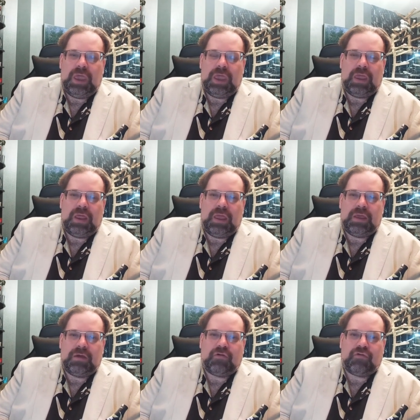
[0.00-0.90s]
it
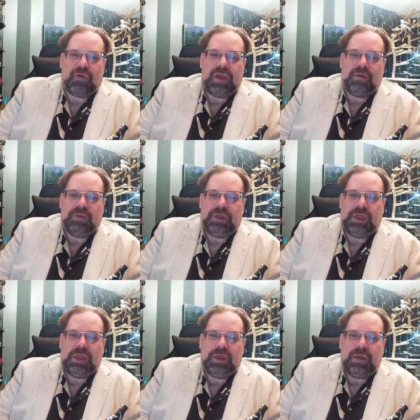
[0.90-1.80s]

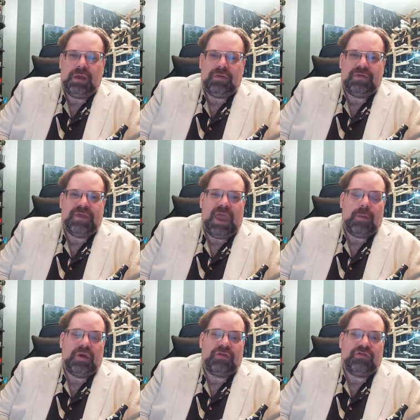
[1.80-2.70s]
incredibly
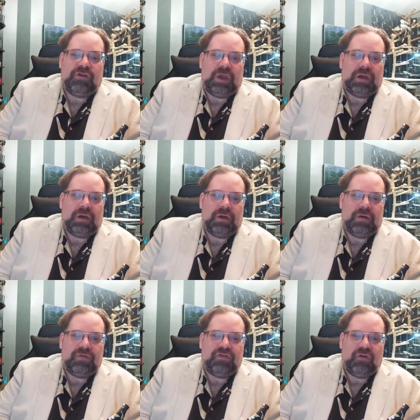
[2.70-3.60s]
damaging
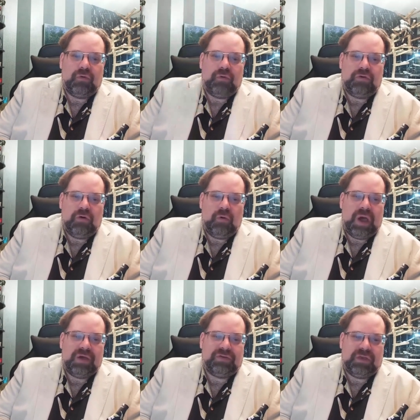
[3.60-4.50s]
to
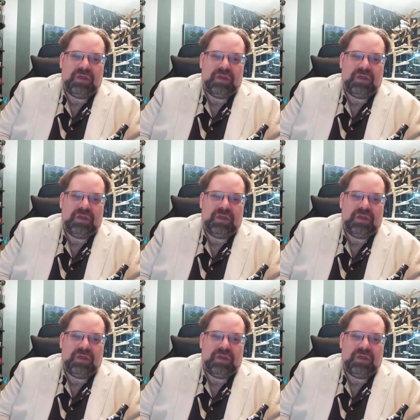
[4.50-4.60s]
U.S.